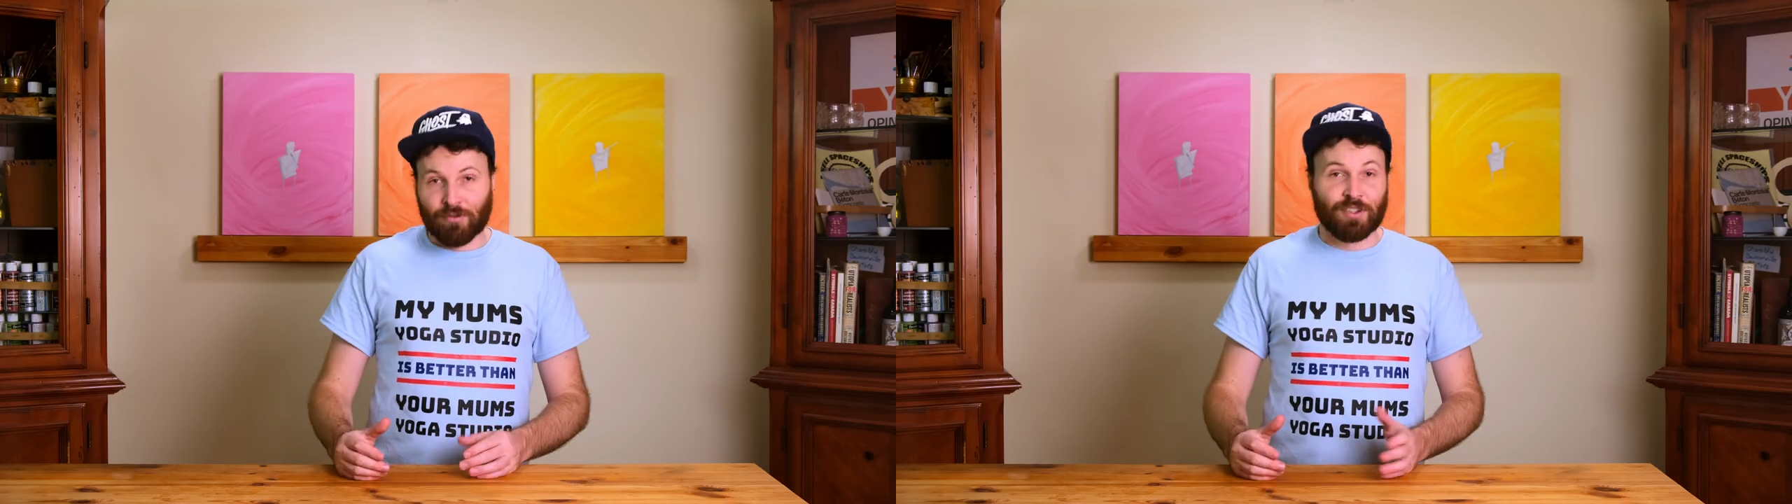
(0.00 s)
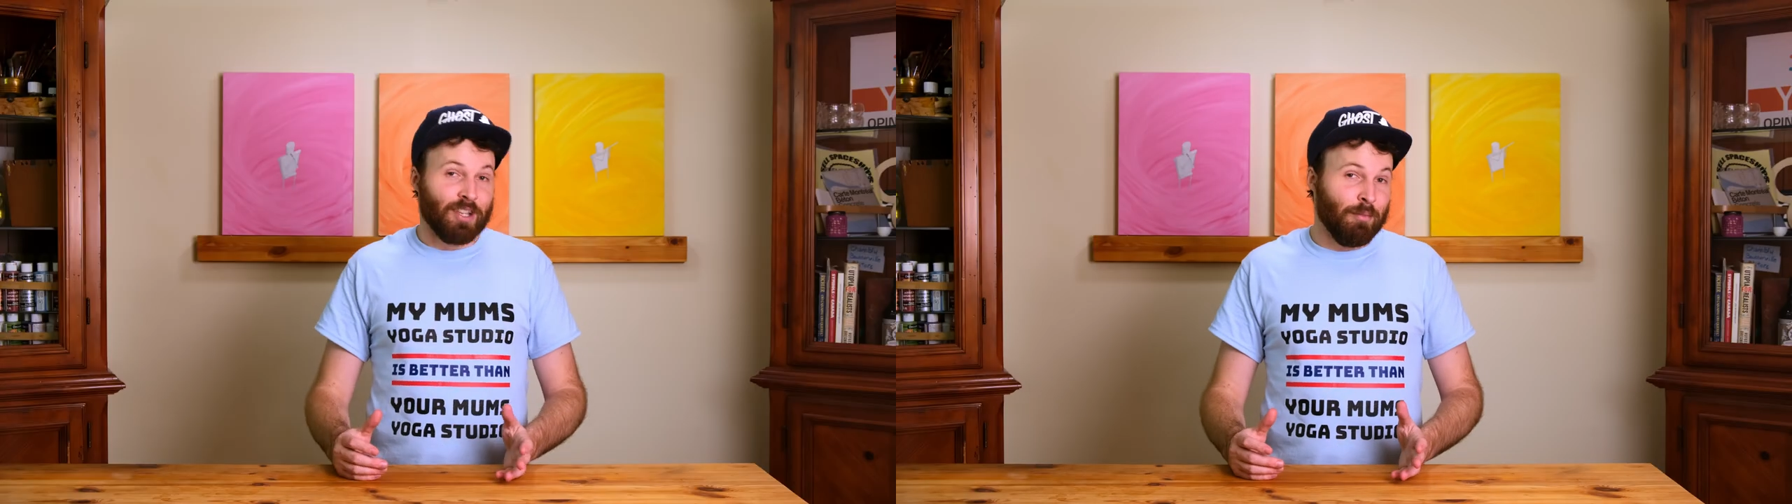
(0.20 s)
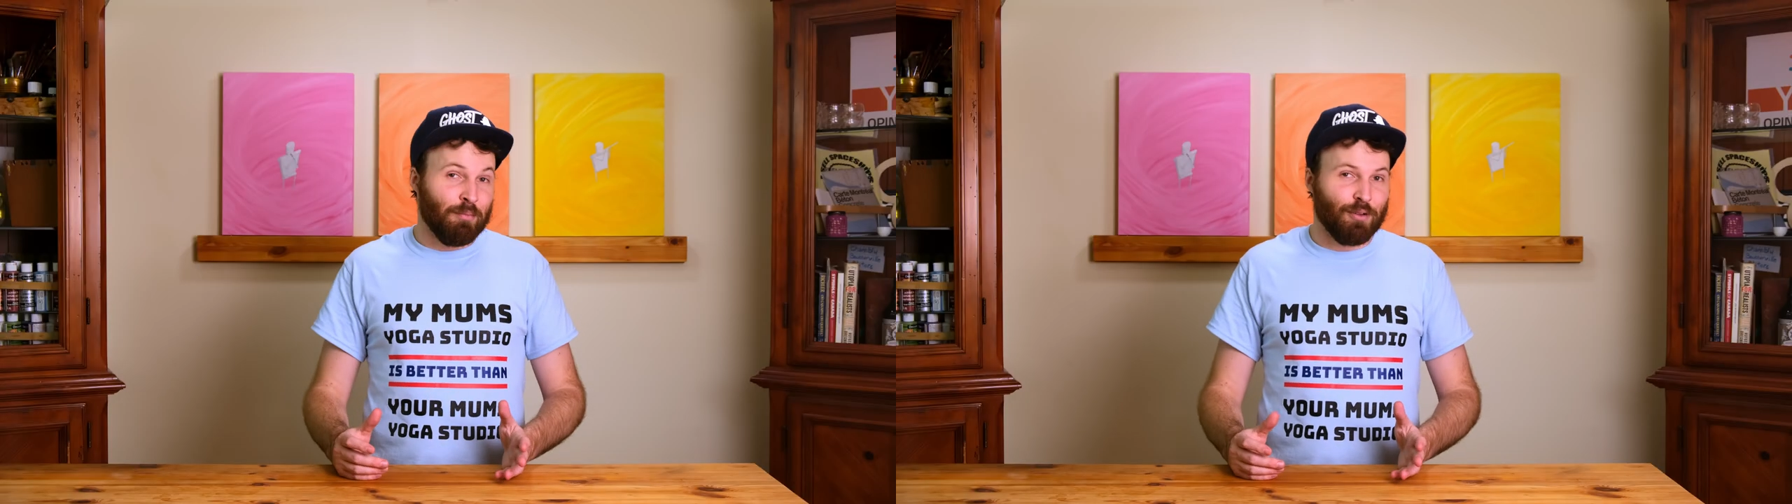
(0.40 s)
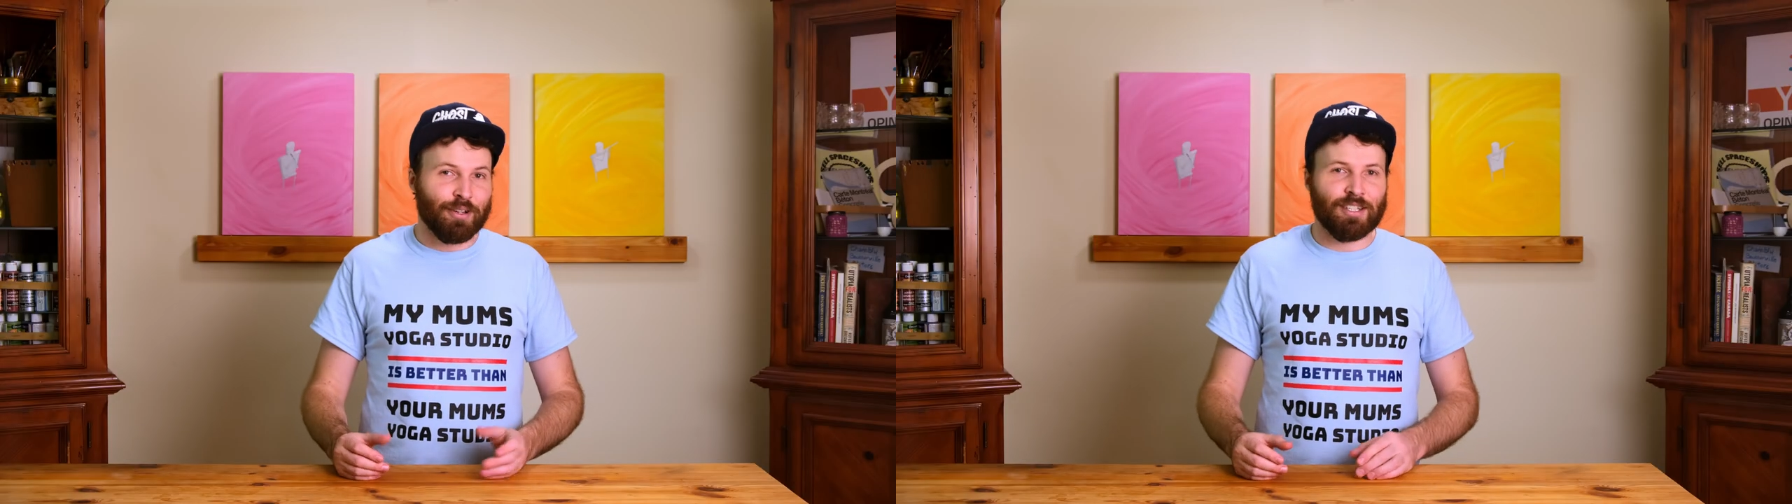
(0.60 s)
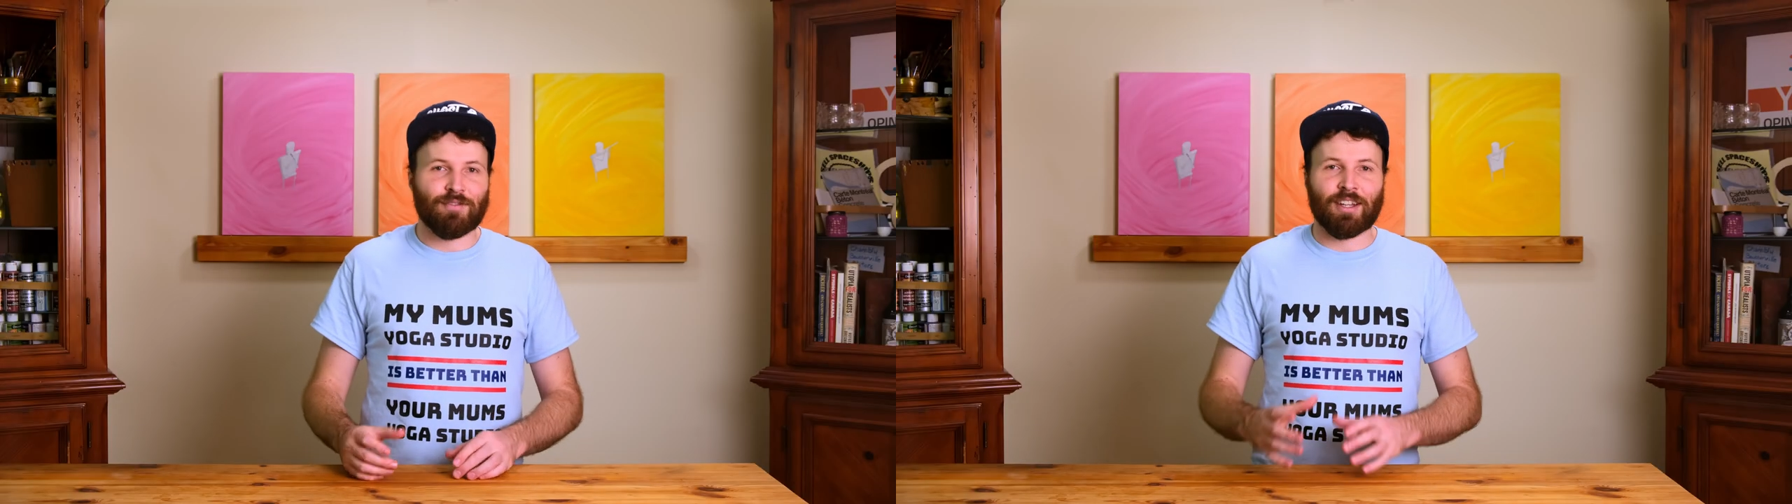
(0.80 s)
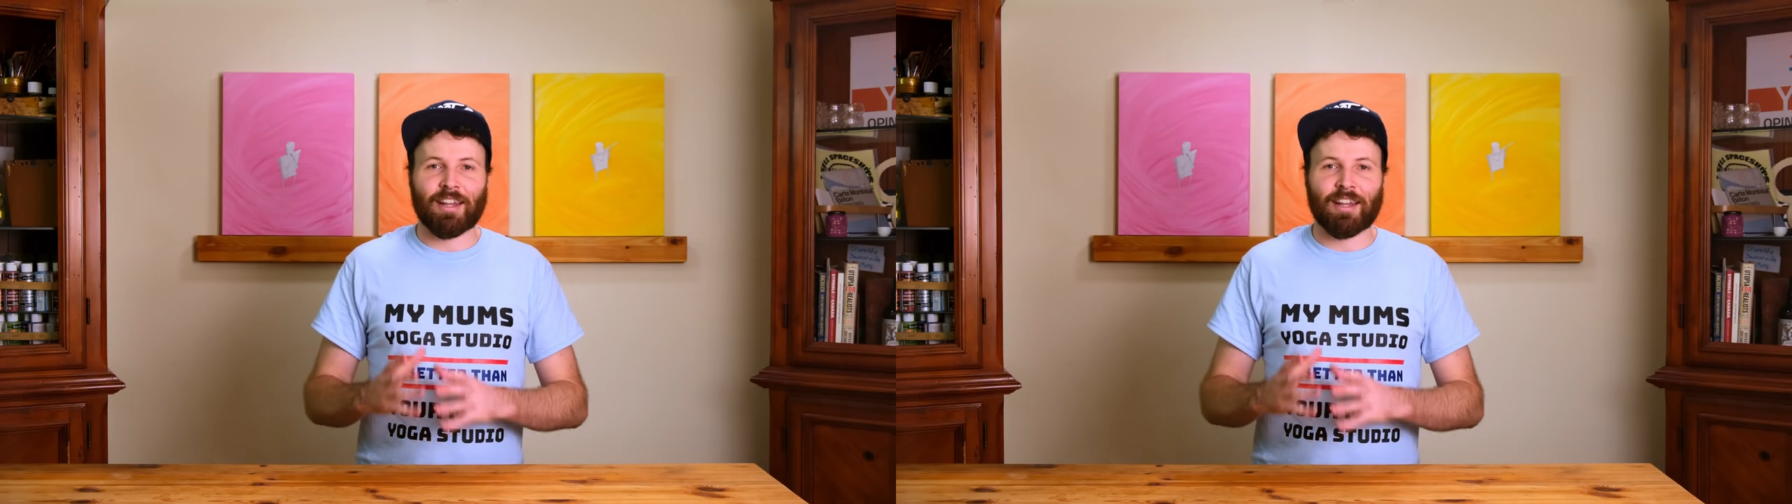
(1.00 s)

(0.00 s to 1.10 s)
For some employees, they'd